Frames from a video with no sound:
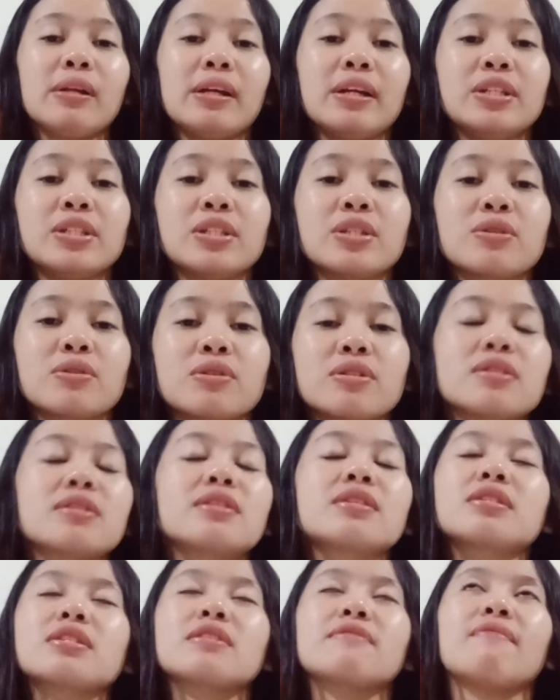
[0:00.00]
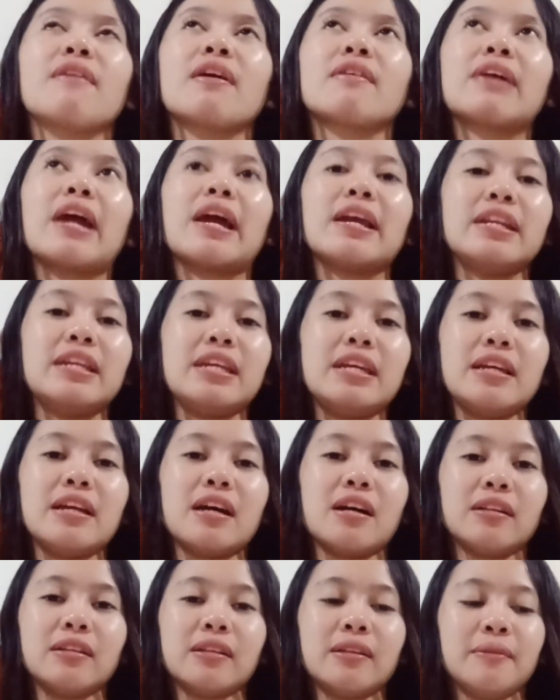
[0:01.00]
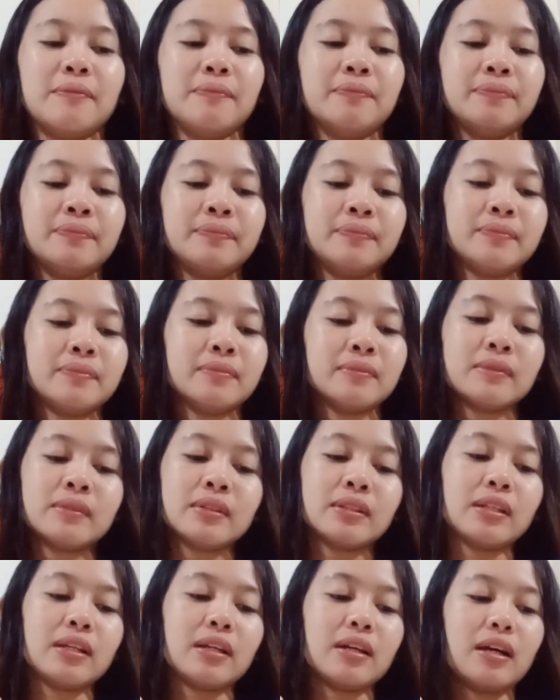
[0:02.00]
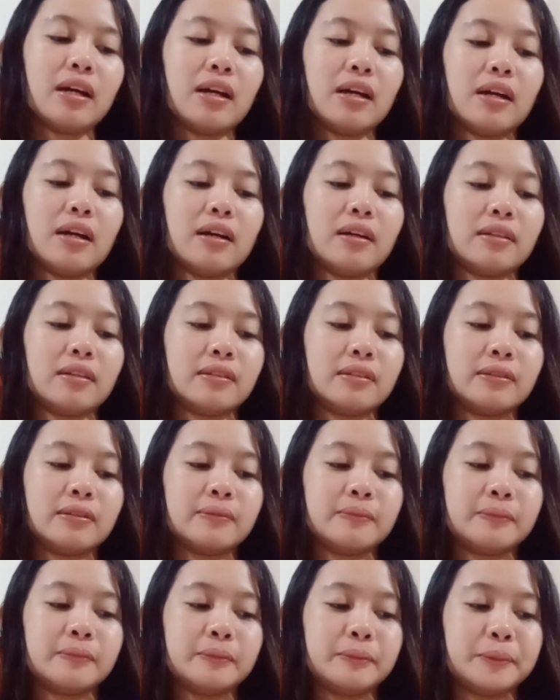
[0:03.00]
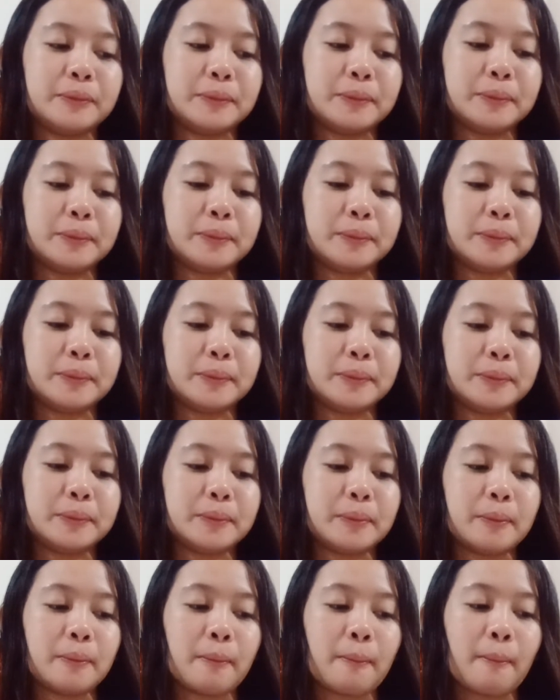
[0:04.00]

agents. So this is very ideal. Um,